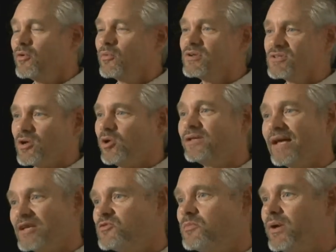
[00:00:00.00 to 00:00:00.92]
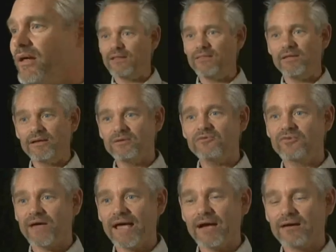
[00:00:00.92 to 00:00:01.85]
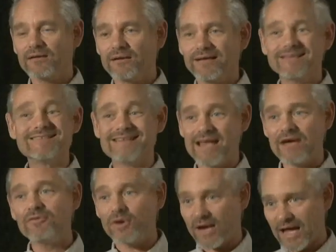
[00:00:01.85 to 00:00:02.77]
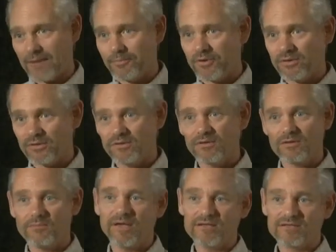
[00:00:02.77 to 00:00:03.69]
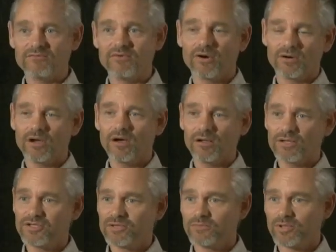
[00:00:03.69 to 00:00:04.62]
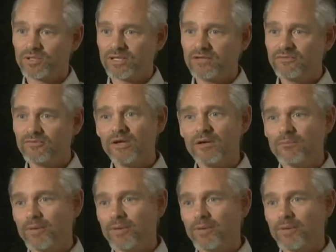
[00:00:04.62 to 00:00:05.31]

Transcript: the result has been that in fact it's never happened to the best of our knowledge and belief